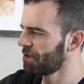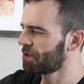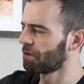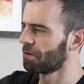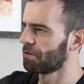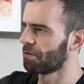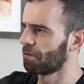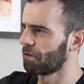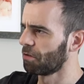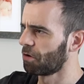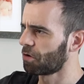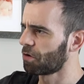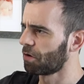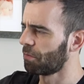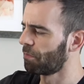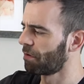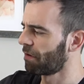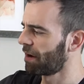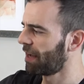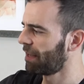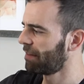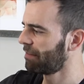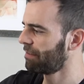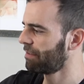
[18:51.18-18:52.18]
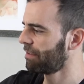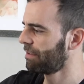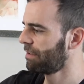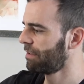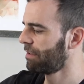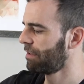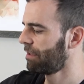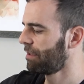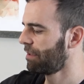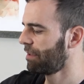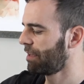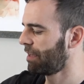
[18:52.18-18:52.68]
sure they're local brand.
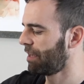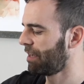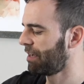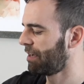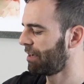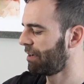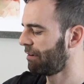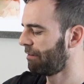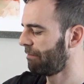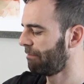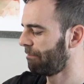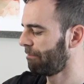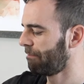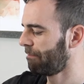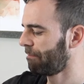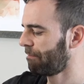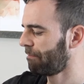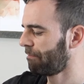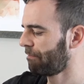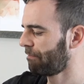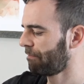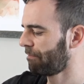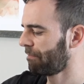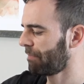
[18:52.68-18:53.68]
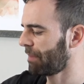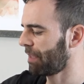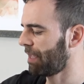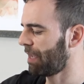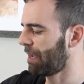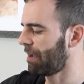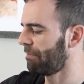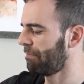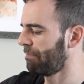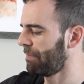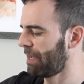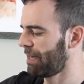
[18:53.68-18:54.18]

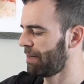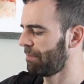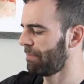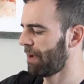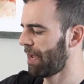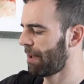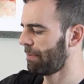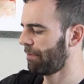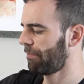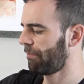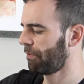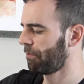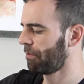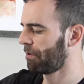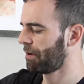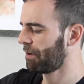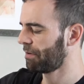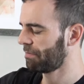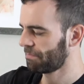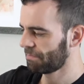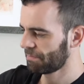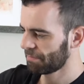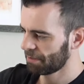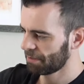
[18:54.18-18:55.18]
Yeah, made in Miami, Florida.